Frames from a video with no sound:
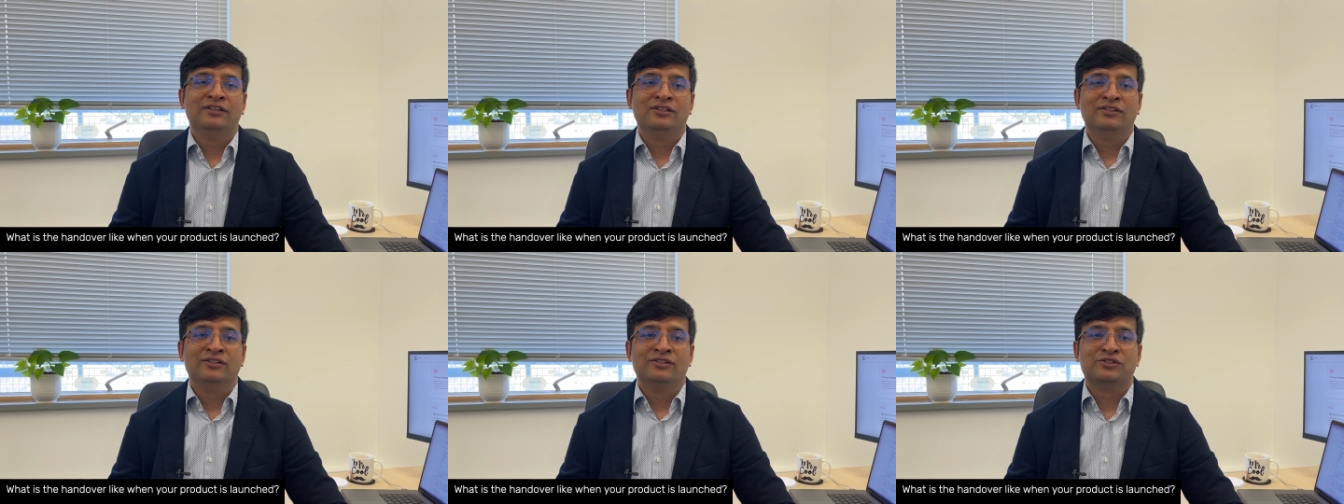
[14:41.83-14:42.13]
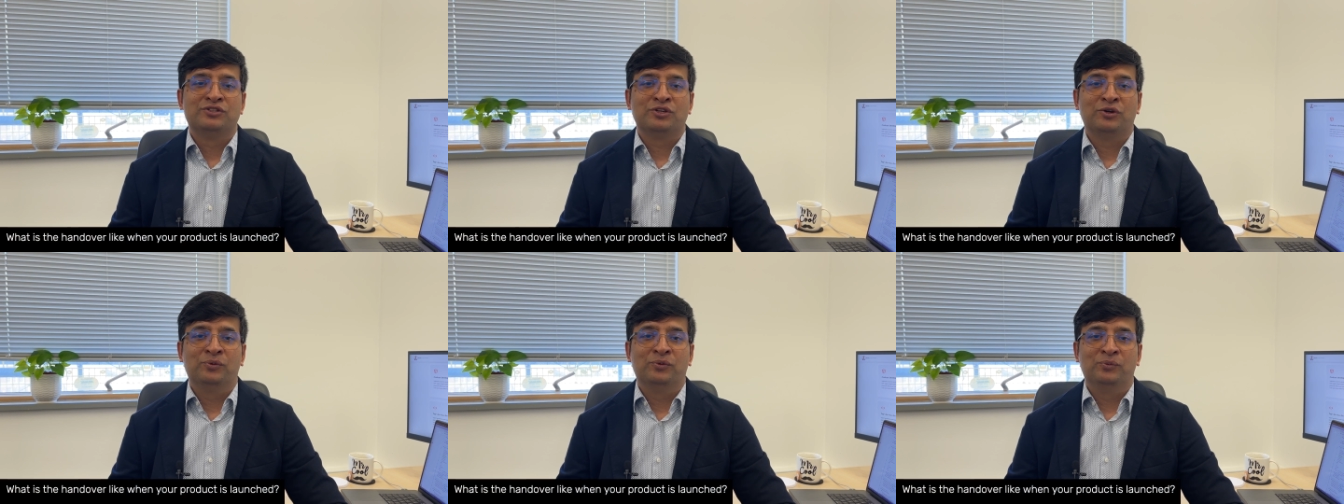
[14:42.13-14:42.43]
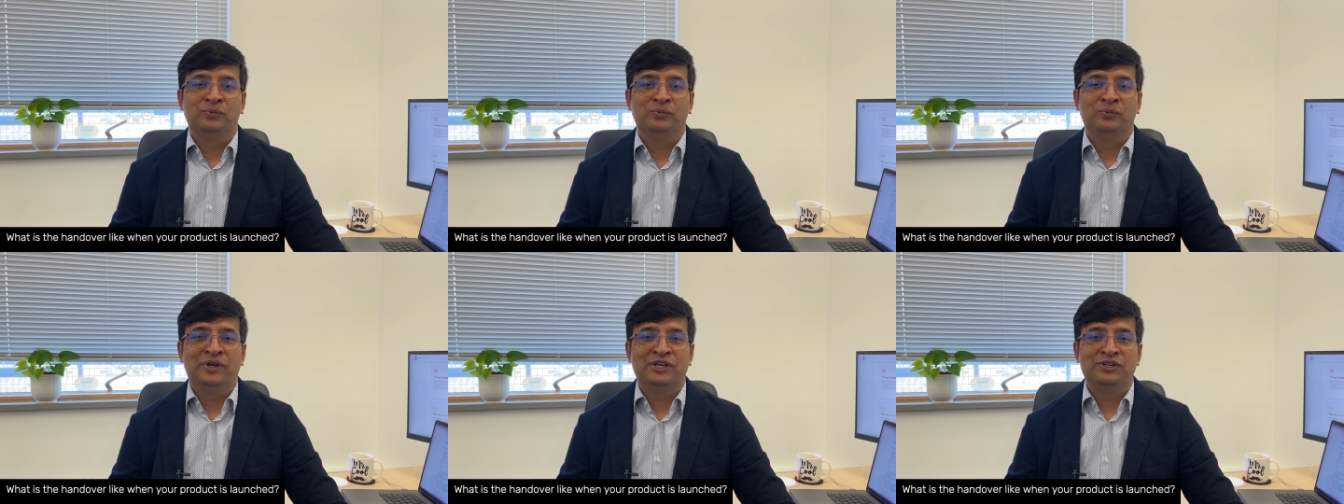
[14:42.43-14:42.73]
So
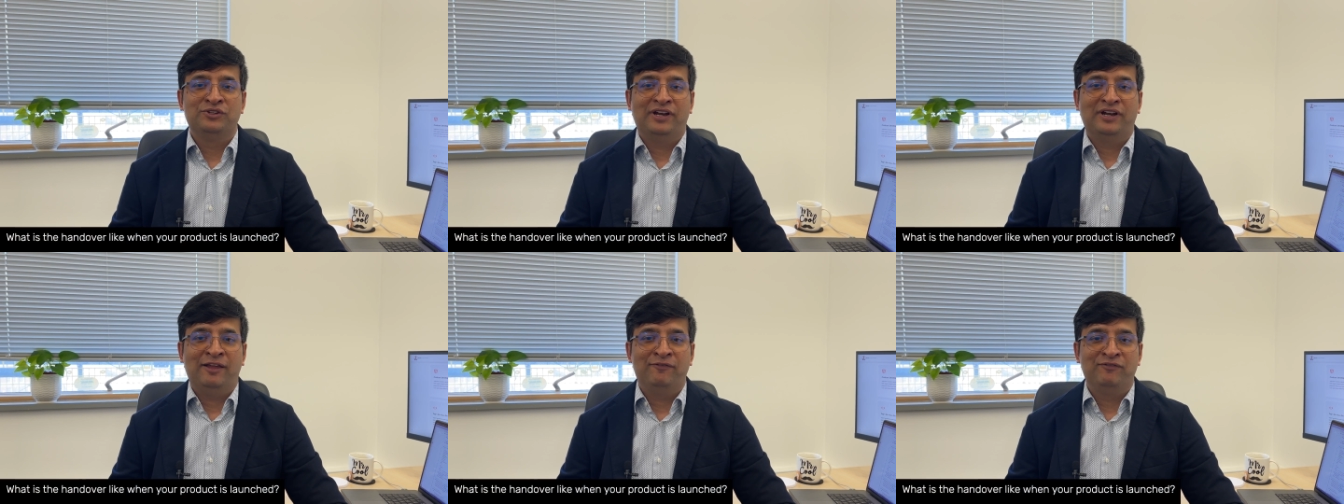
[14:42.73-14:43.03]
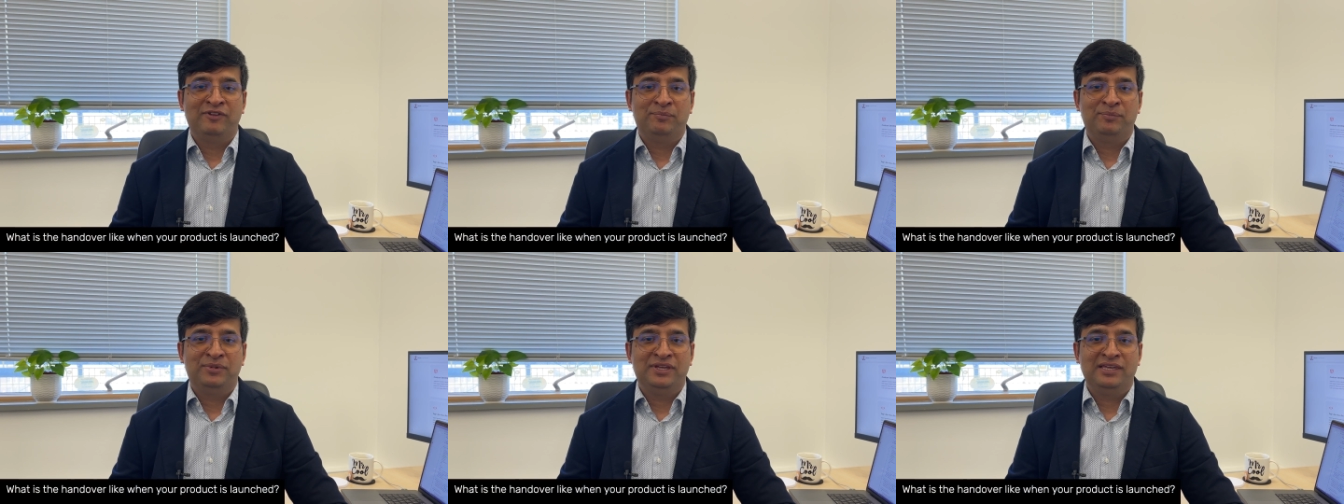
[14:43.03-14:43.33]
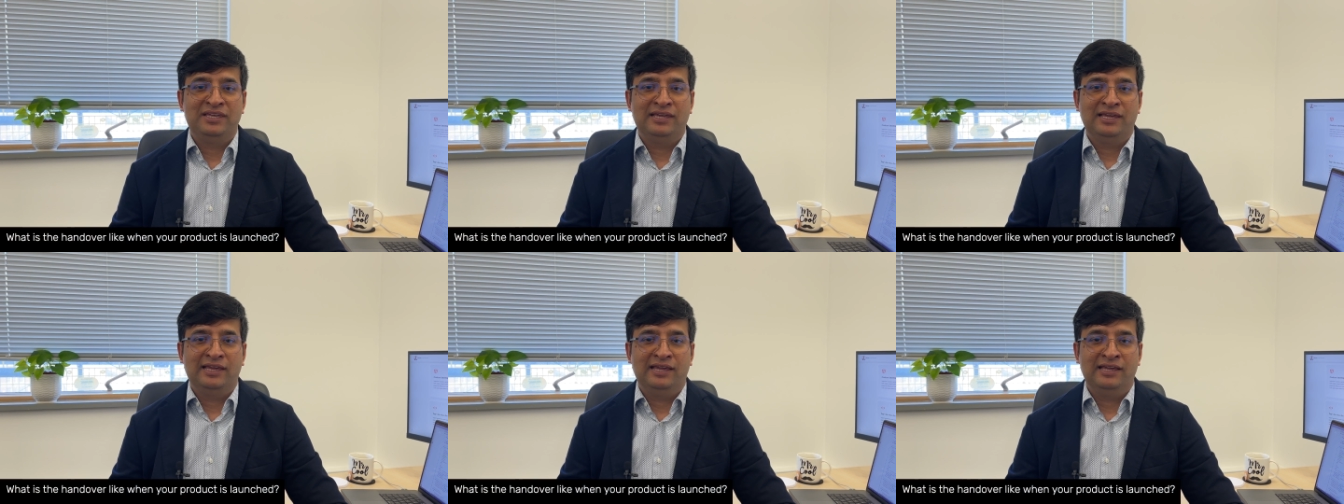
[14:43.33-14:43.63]
when your
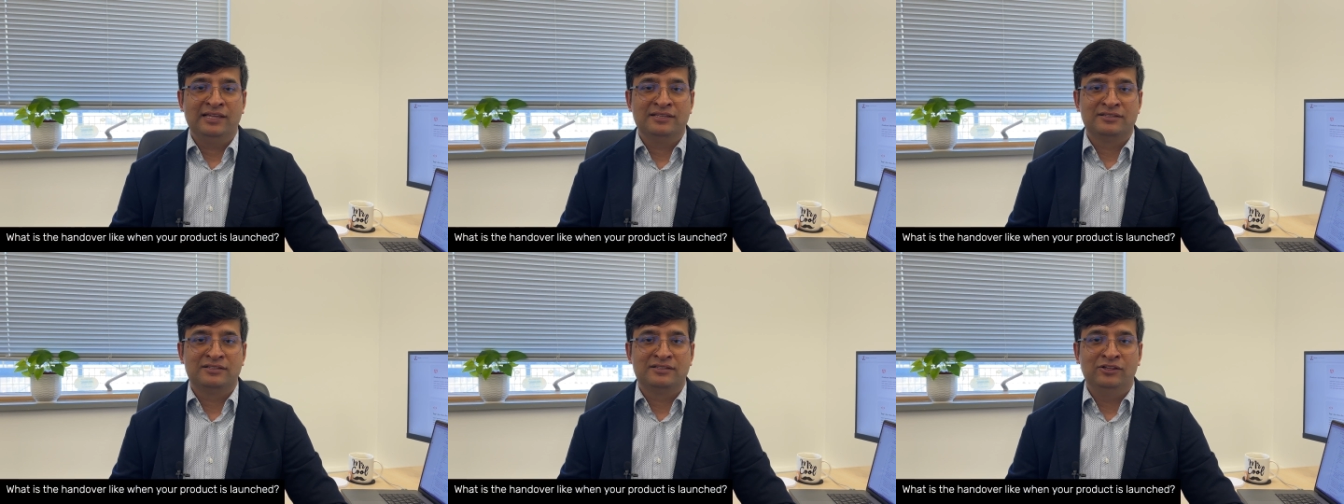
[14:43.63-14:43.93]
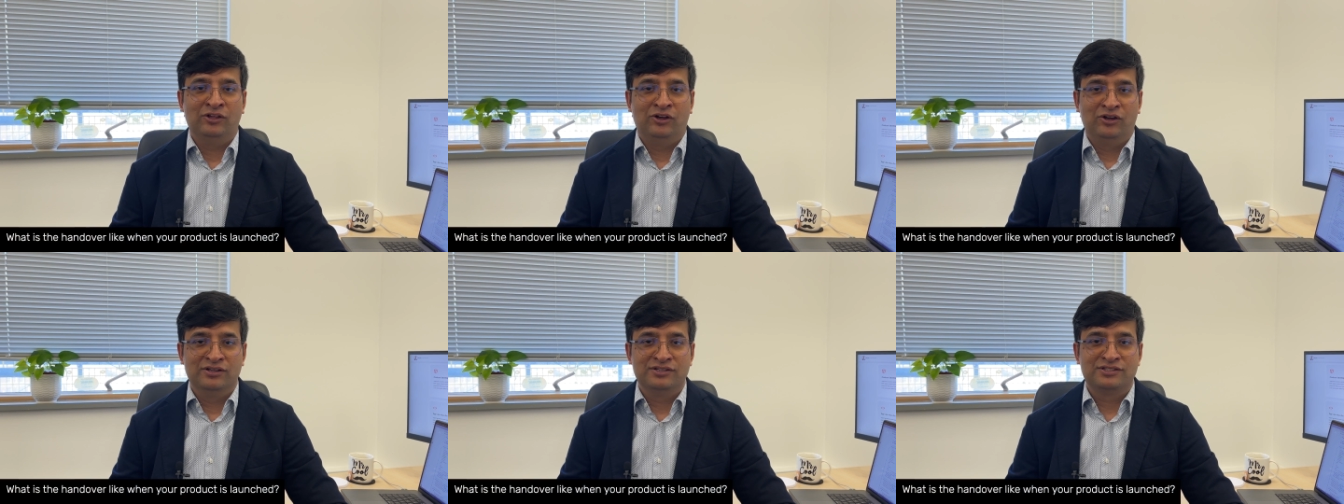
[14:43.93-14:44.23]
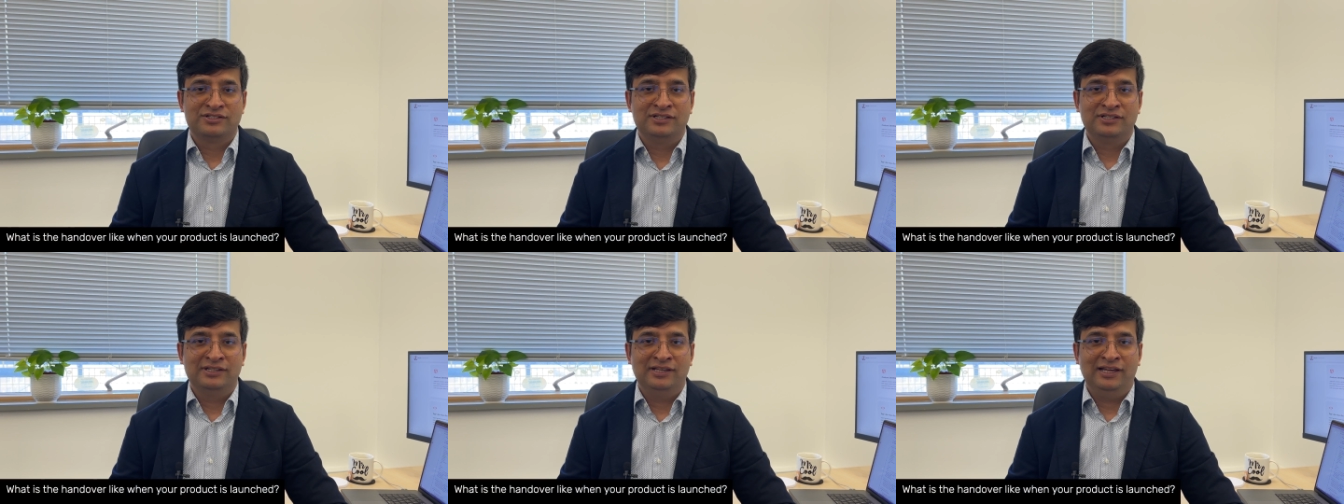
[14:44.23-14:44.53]
MVP is
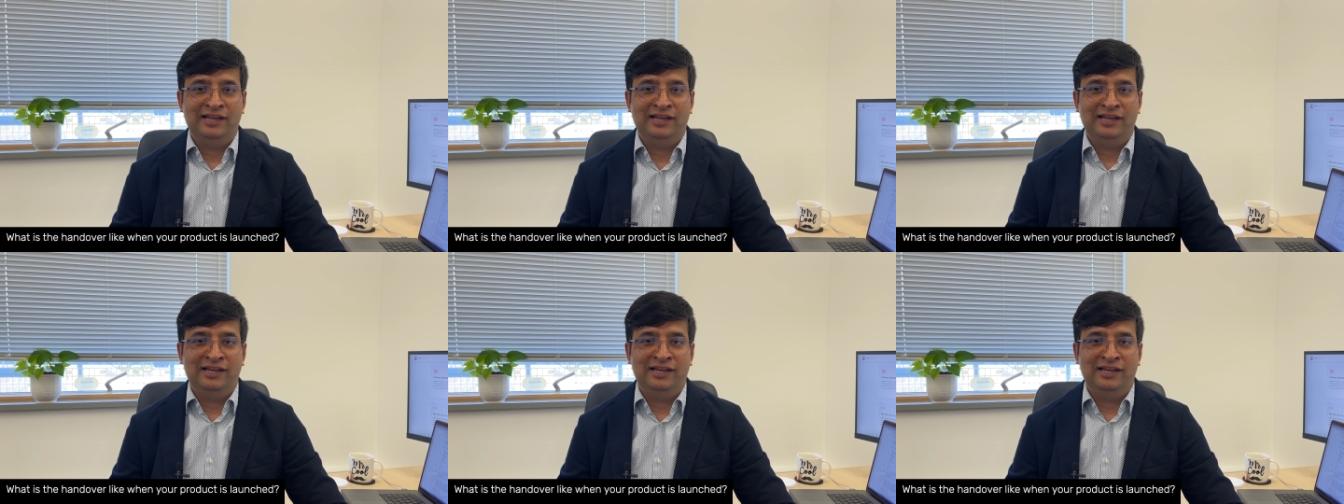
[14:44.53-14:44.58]
launched